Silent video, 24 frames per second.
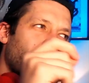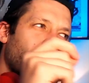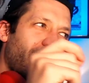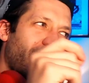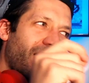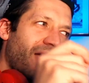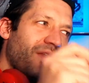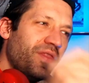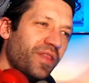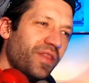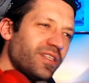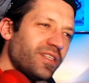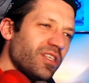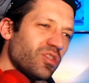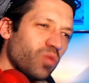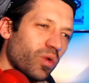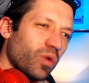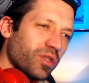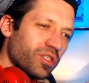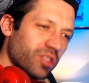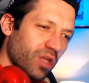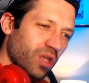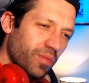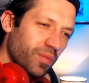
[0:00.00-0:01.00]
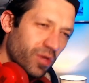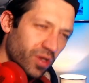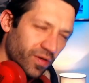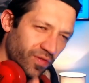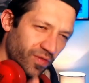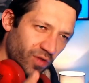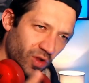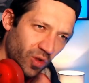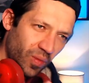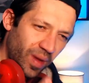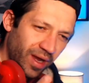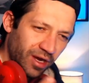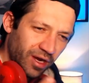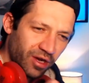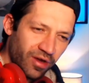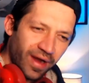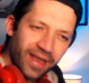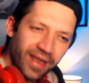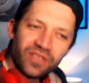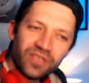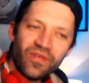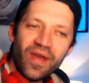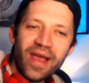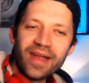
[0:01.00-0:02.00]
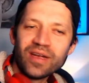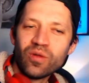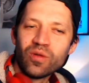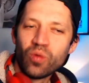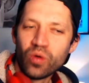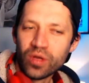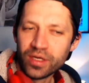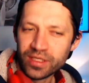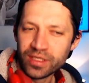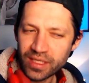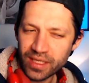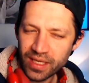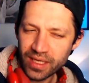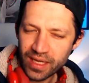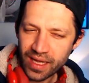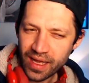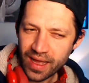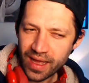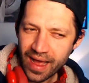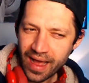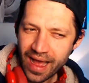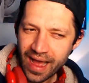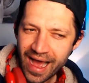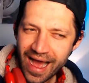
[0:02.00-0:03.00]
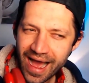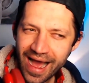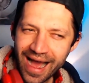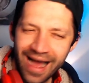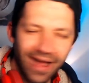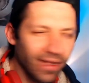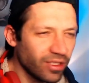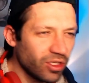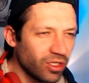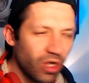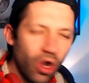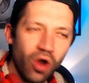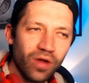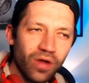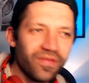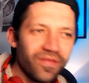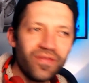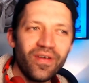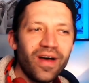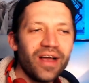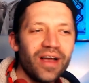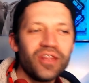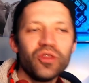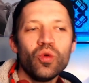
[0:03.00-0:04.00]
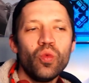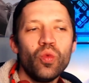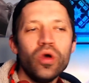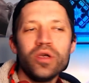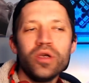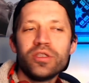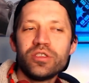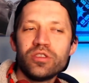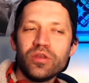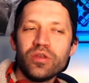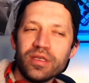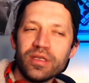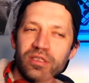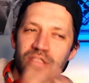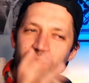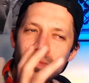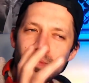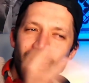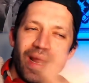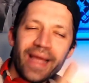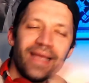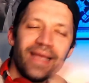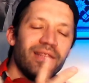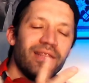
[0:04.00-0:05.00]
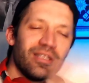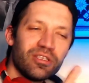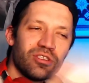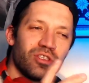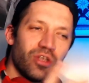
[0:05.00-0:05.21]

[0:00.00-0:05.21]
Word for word: And this is what's so beautiful about Grace VanderWaal is that I can't find the words to explain this